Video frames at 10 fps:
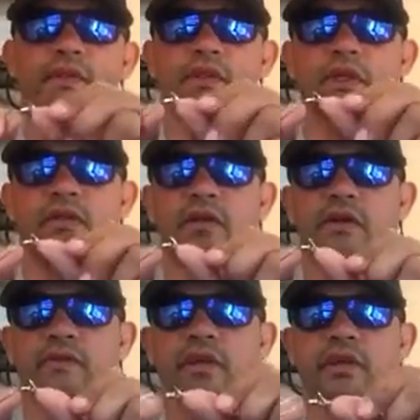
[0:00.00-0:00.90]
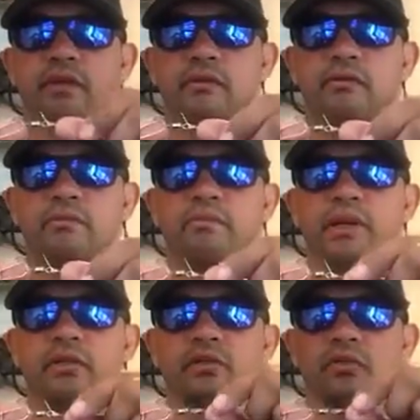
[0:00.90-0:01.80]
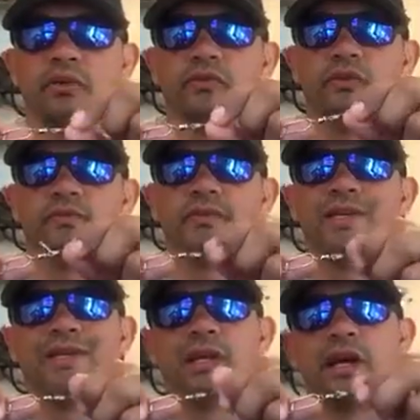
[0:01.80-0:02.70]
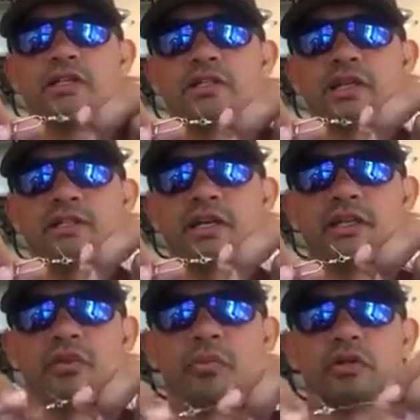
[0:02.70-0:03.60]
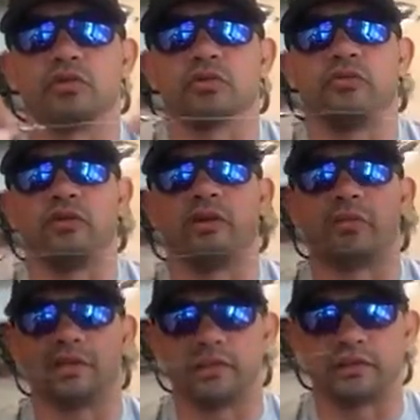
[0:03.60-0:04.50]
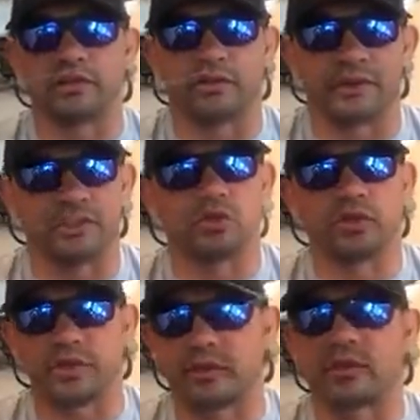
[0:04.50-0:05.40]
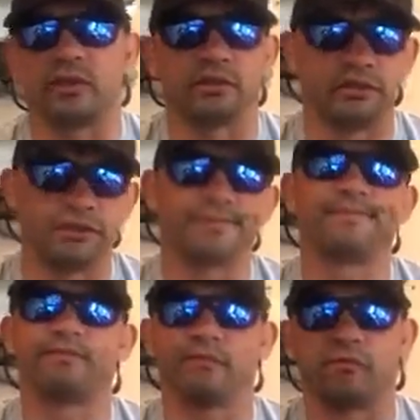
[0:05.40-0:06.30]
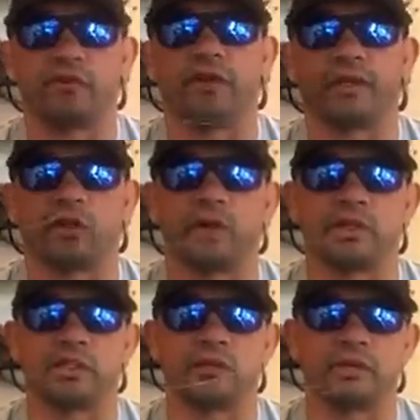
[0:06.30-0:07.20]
Then you have a barrel swivel. I just like tying the barrel swivel on my leaders so I could switch out colors very quickly